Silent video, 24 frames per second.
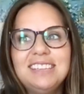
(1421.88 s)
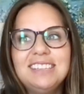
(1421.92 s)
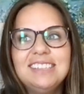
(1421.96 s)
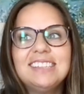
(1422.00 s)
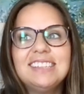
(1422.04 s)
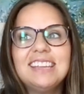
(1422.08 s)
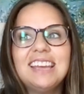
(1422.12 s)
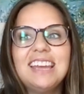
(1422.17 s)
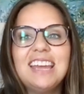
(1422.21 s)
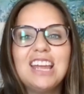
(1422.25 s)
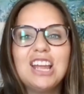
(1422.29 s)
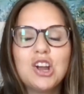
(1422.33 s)
is
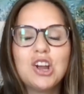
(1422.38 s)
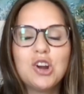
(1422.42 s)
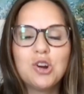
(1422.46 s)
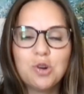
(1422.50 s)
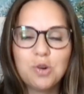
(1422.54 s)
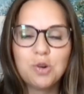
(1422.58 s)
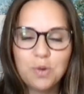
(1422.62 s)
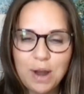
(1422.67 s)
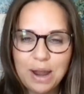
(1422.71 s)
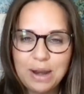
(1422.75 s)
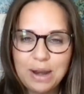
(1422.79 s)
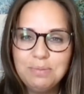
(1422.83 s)

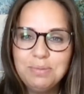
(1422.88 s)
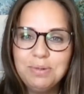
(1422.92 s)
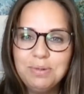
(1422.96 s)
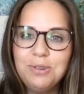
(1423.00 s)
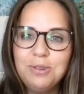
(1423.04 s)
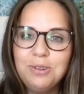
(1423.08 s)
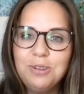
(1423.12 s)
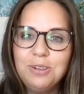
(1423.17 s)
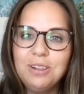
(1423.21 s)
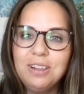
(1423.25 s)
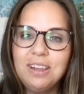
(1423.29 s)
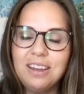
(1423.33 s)

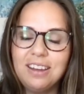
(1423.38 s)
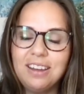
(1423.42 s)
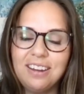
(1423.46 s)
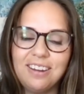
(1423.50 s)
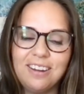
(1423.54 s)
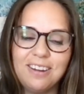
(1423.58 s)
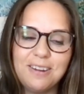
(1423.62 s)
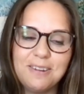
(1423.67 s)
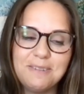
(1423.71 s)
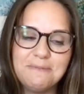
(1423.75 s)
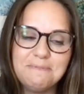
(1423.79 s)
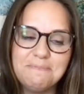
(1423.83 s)
incredible
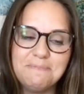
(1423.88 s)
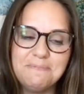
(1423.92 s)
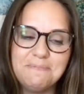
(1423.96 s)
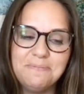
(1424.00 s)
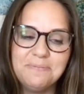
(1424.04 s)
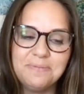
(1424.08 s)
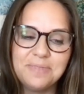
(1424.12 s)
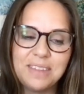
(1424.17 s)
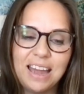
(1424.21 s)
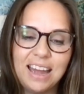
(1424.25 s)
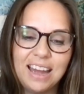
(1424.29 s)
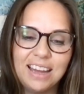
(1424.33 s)

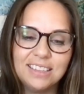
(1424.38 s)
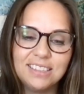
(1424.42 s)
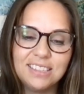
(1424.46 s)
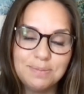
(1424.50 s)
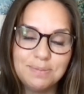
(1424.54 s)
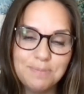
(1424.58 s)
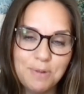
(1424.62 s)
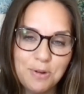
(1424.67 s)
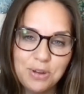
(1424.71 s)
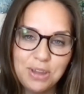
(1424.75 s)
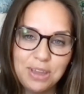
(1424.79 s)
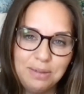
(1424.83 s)
at
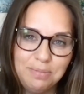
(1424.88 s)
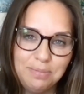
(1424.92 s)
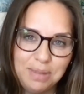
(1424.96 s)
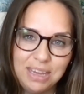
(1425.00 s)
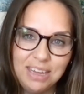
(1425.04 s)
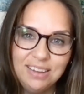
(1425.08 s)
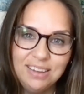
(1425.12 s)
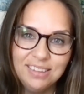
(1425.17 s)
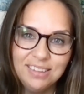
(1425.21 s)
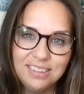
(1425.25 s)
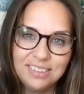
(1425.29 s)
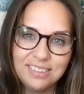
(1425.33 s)
smoking
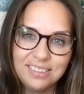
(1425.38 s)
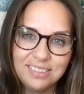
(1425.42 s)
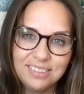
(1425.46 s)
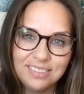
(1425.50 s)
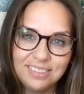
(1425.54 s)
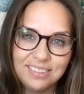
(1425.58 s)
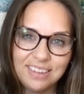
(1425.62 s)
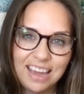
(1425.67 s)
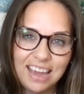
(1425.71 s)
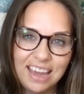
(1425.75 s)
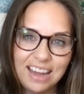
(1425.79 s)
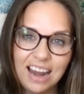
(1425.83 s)
meat.
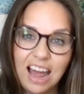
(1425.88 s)
And